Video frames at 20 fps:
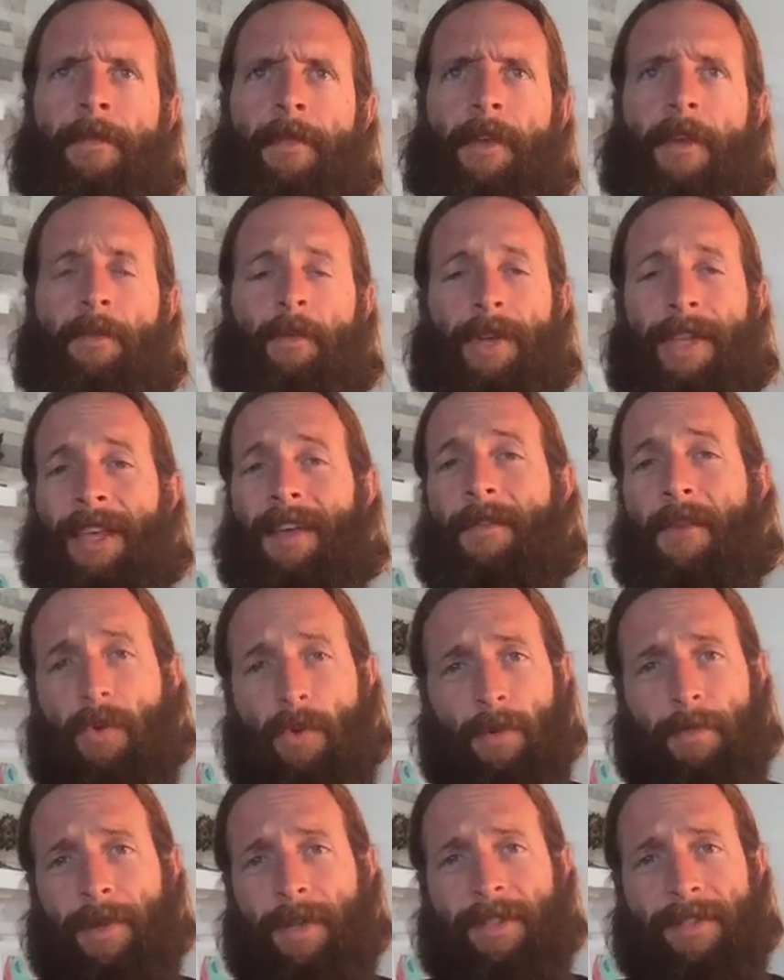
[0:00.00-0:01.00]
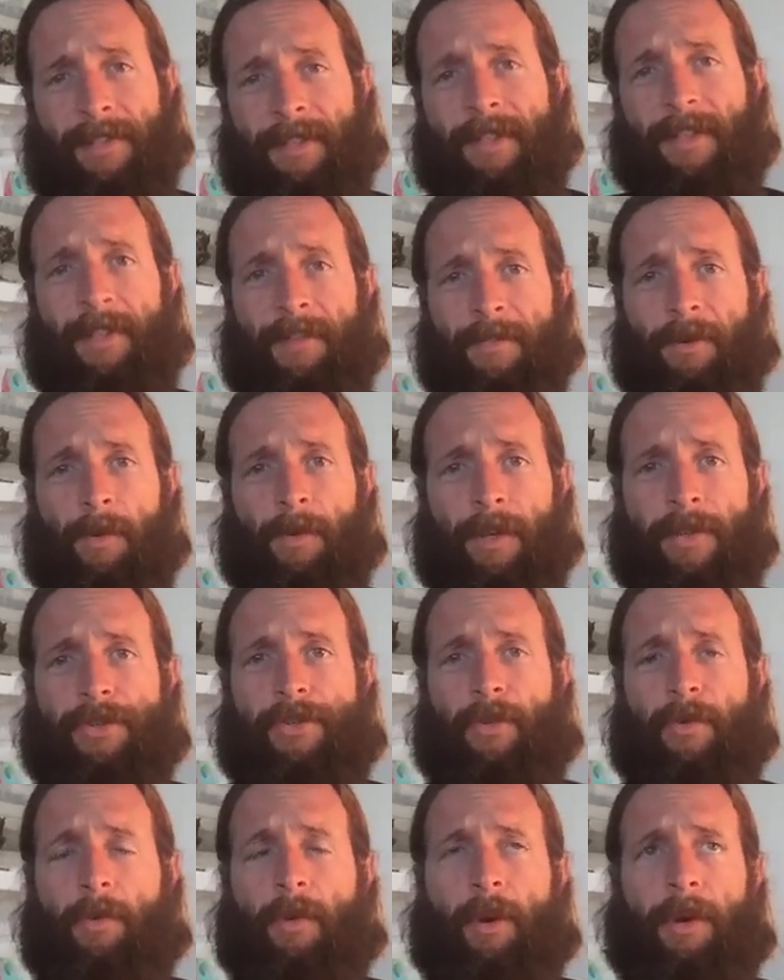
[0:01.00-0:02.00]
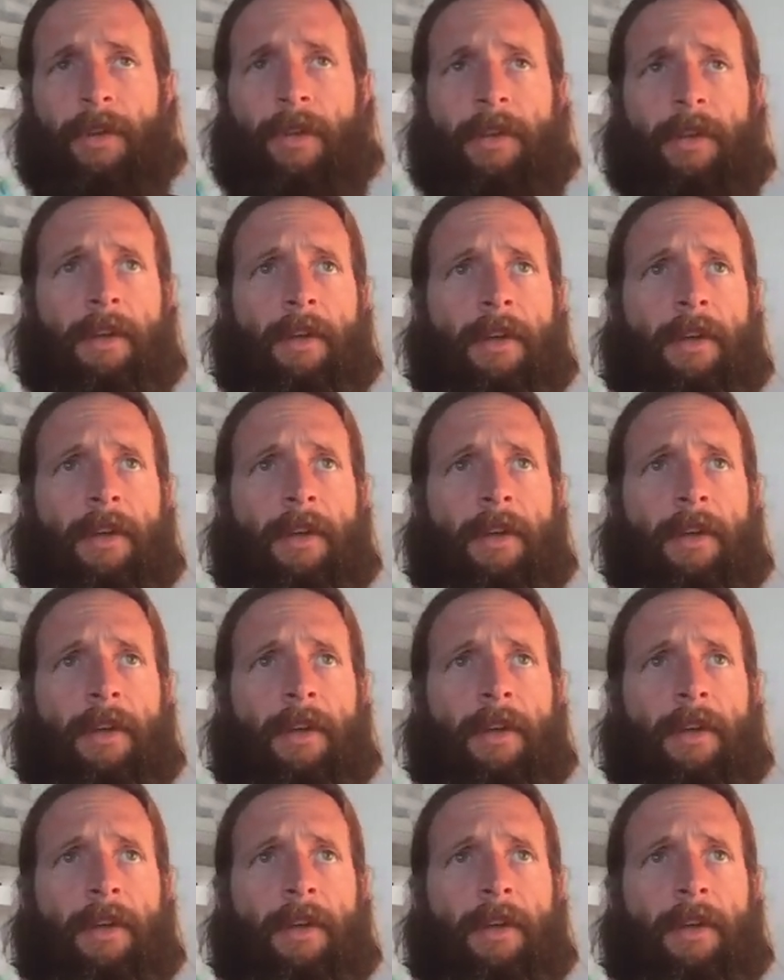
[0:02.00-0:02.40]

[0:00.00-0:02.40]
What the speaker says: If we give you a PC, if you were issued one,